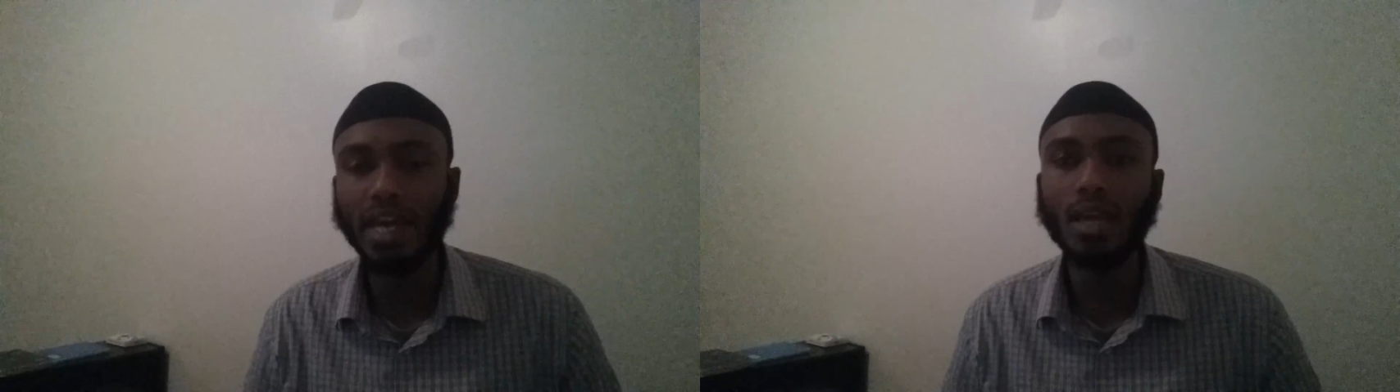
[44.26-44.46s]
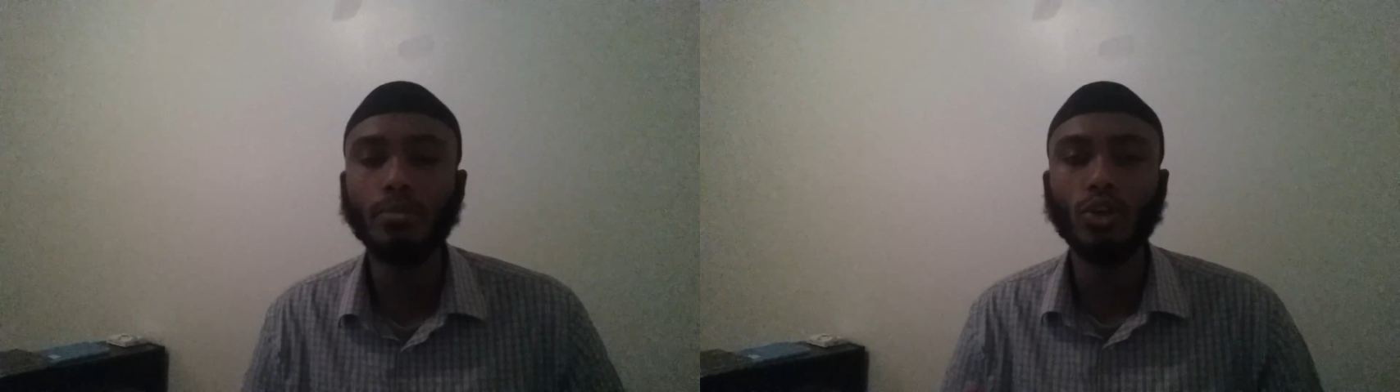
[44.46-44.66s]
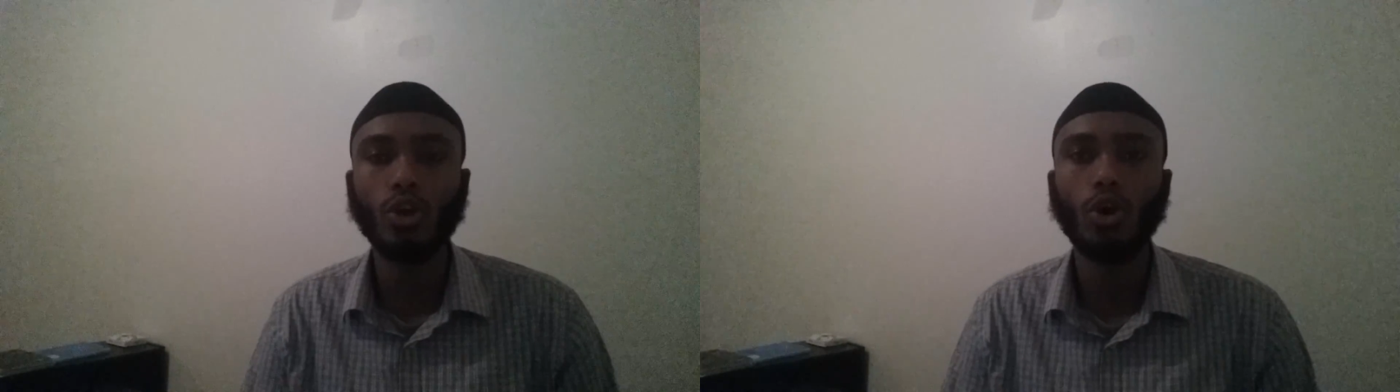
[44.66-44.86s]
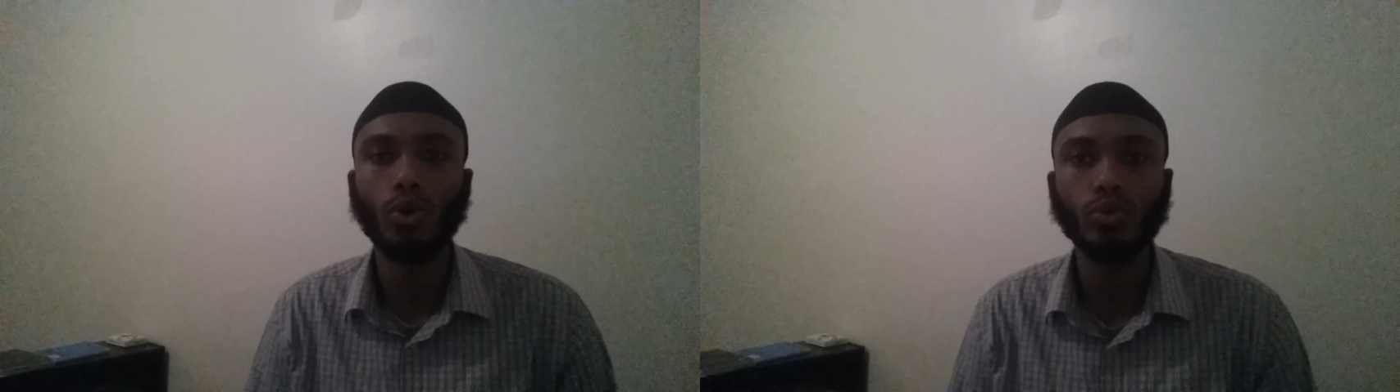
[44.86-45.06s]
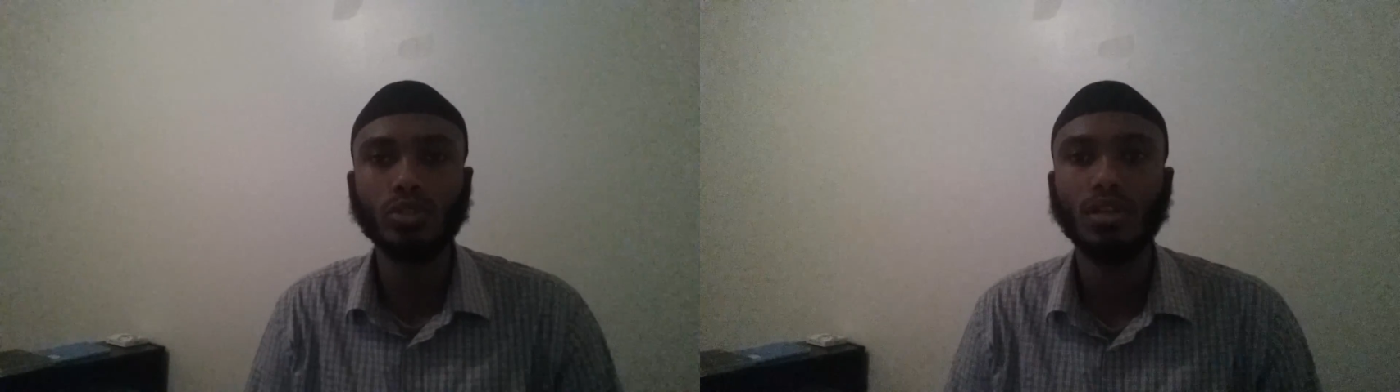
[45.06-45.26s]
I am your
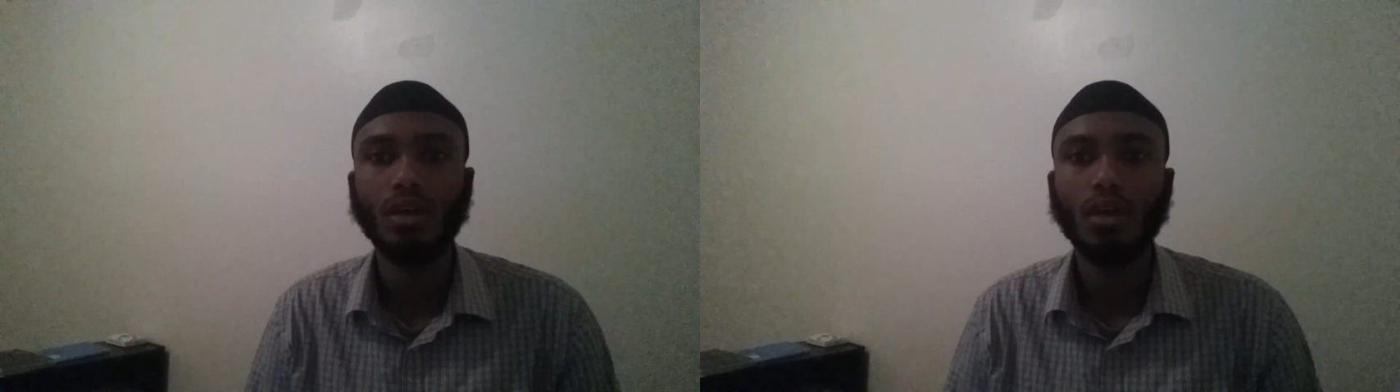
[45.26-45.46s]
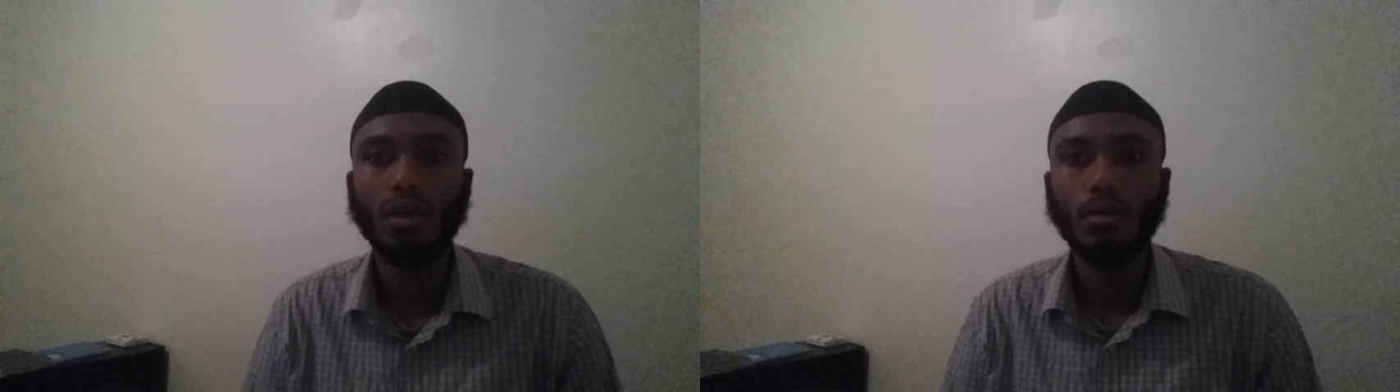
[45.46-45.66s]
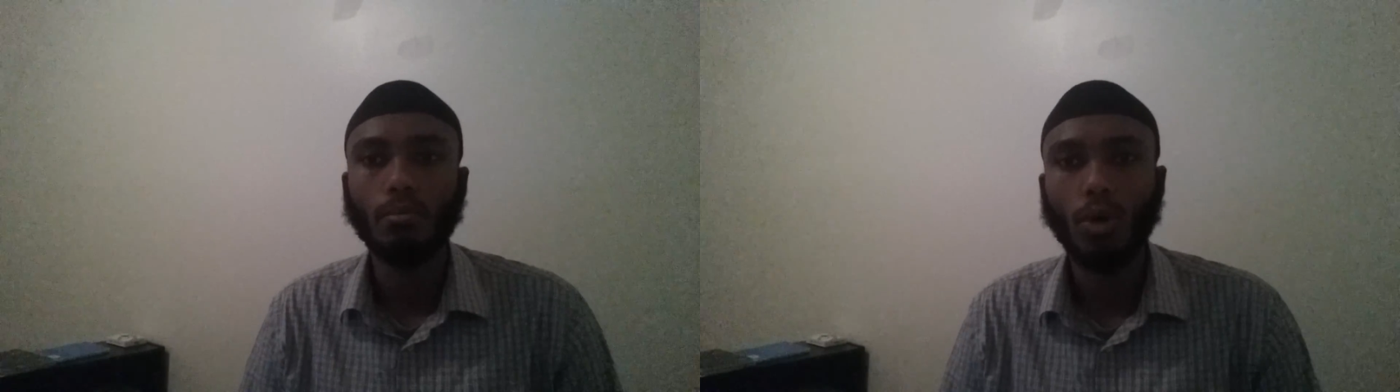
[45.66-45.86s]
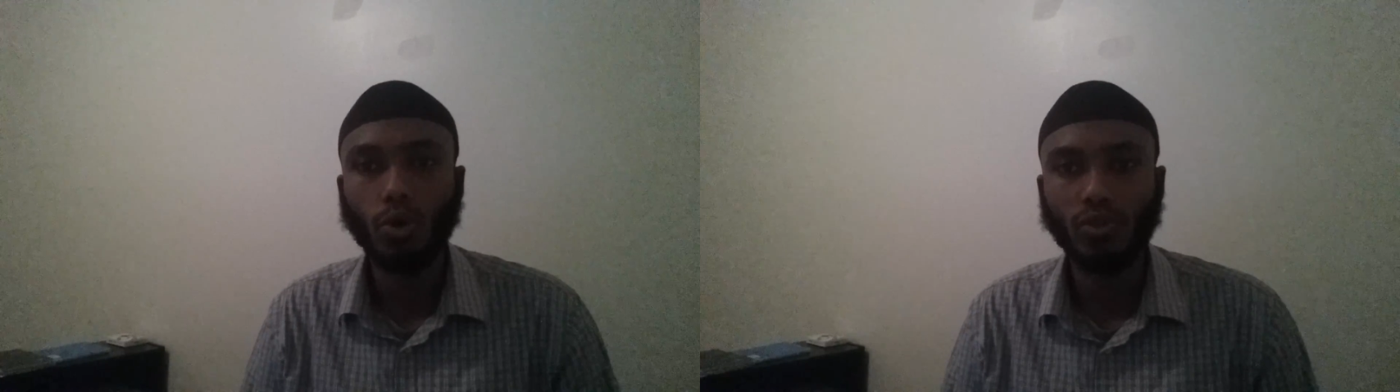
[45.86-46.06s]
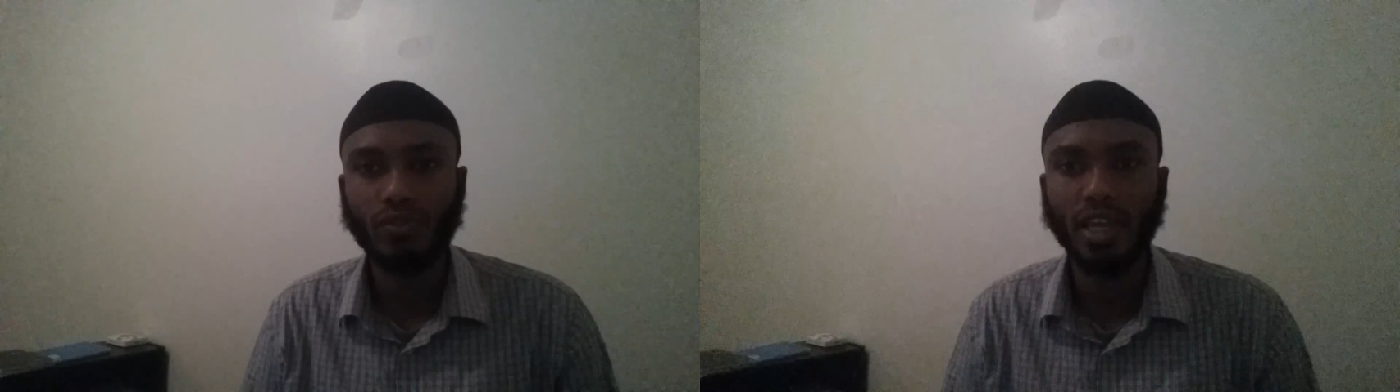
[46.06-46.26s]
host,
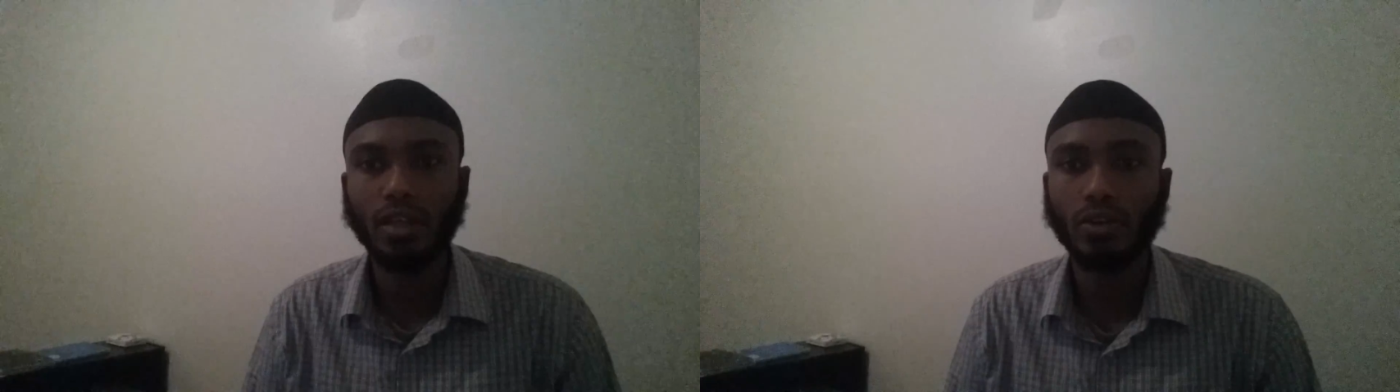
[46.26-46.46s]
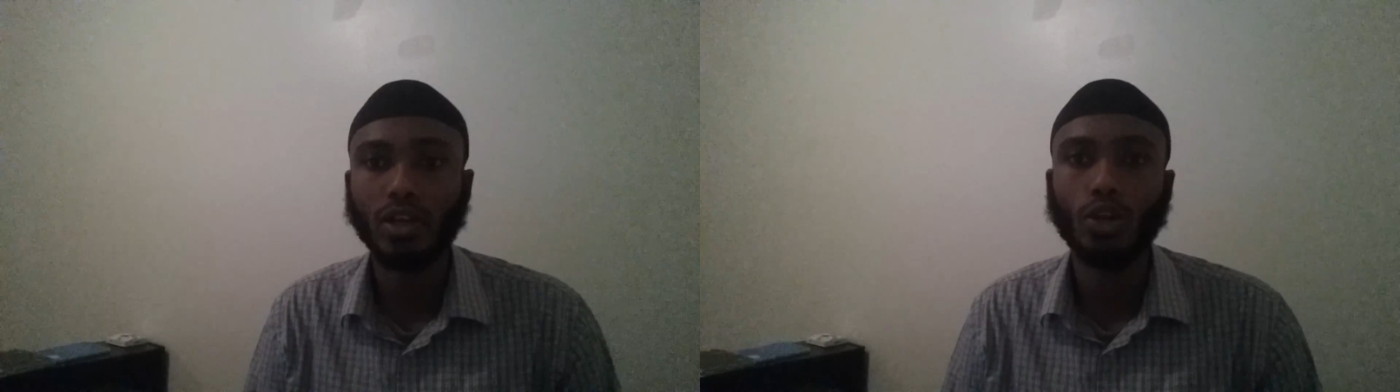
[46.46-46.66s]
motivator